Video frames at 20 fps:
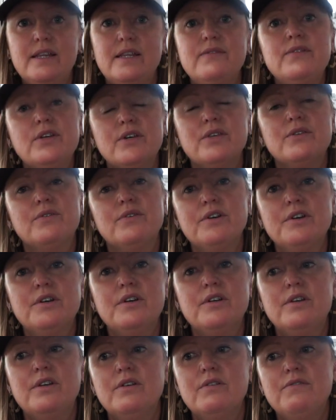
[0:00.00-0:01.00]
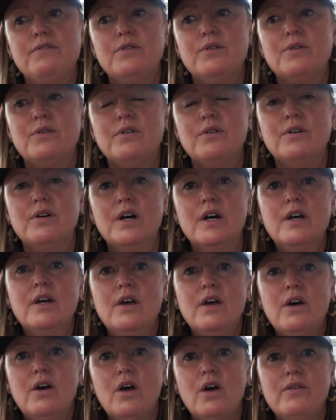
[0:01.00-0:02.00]
Living on the road for
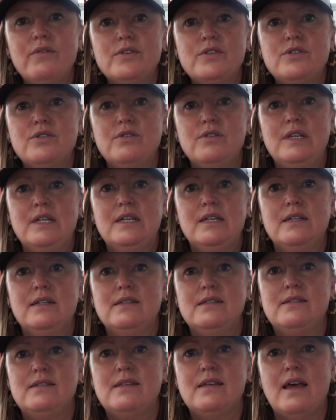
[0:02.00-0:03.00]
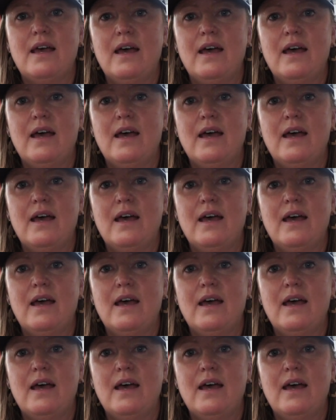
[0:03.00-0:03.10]
over 2 years